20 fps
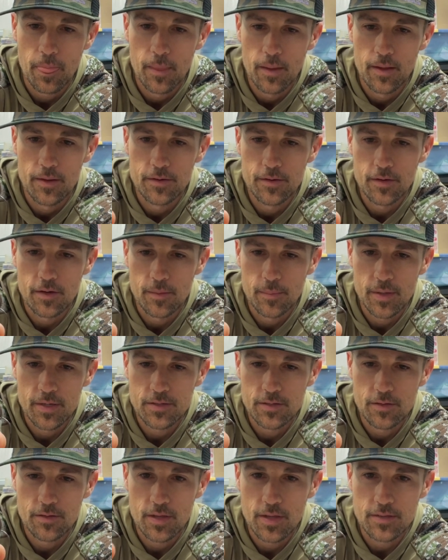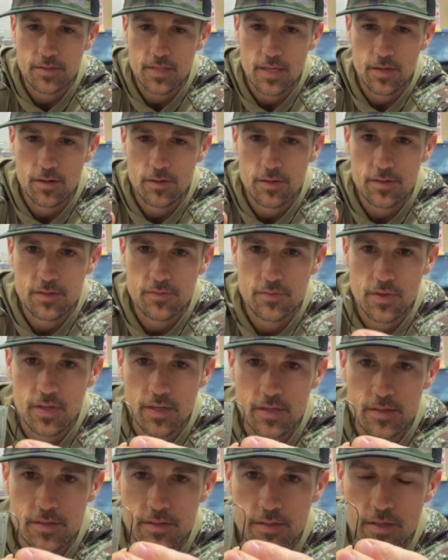And you're gonna make sure that tail
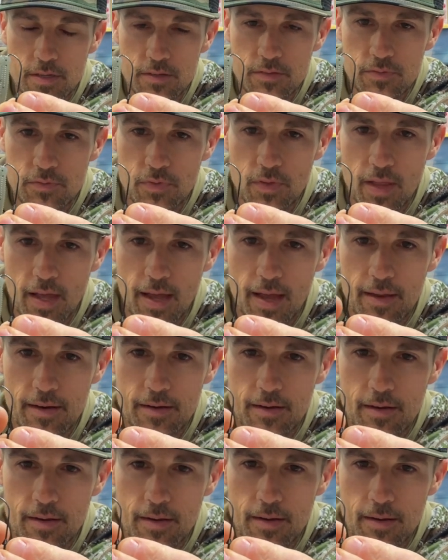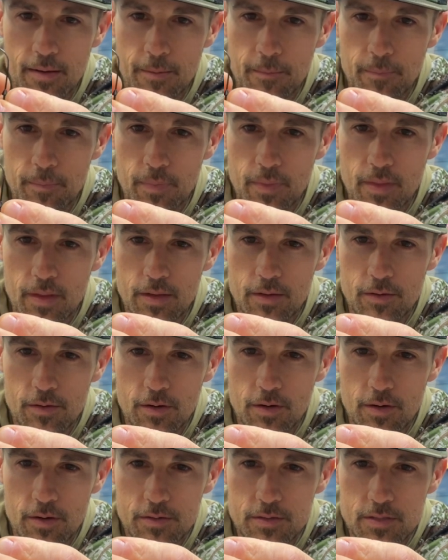is flat. Then you're
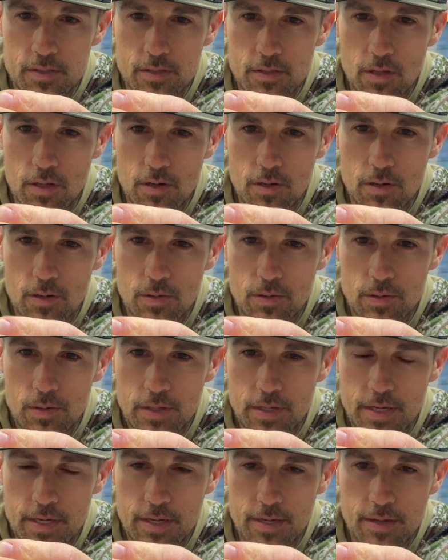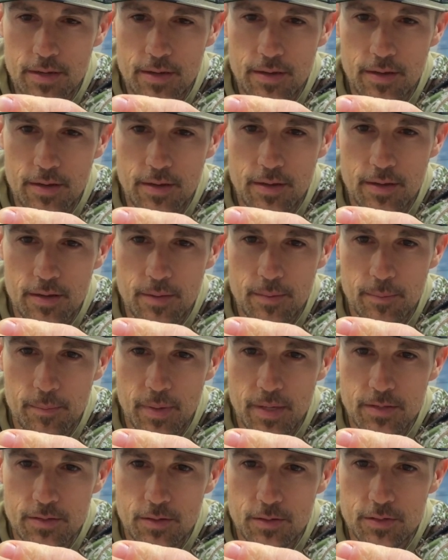gonna slowly
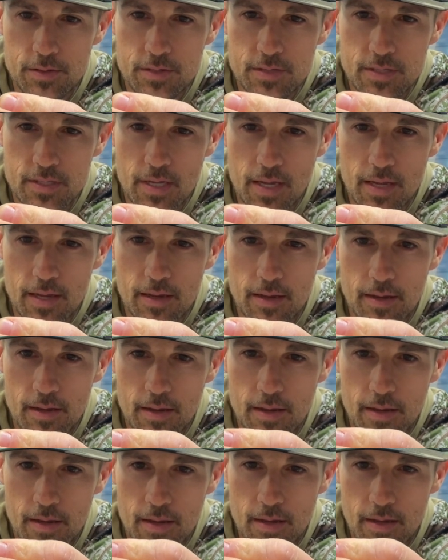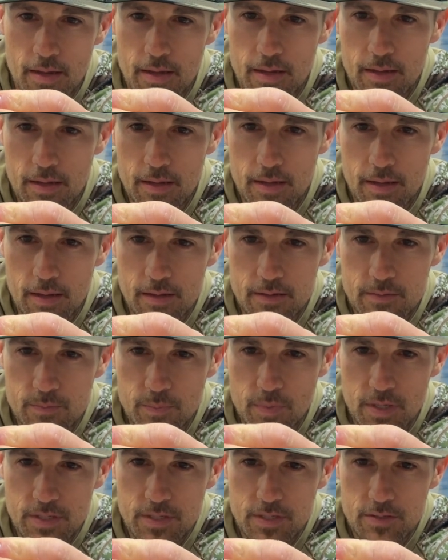make sure you stay as
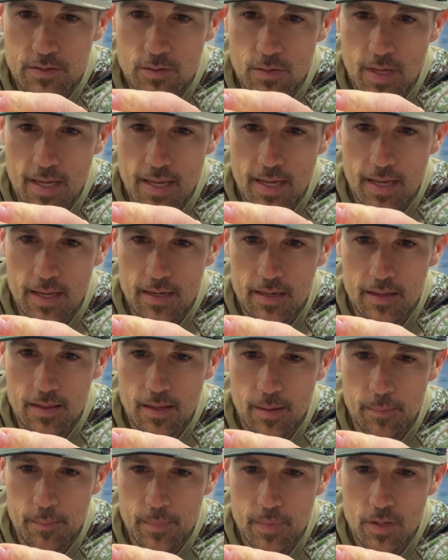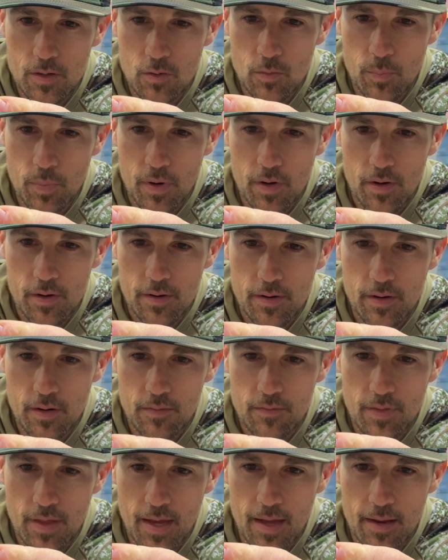much as you can in the middle part
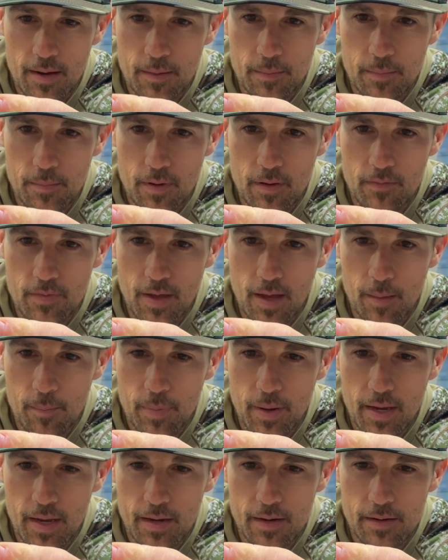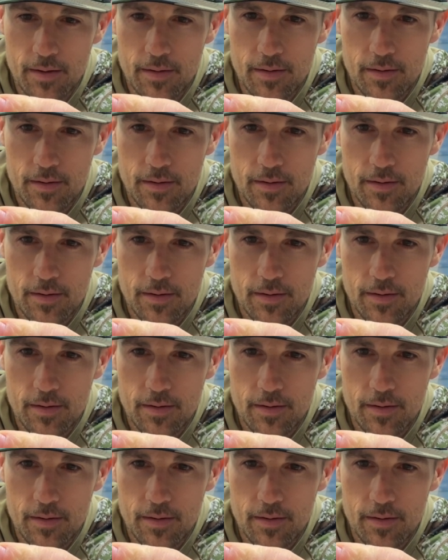of that bait.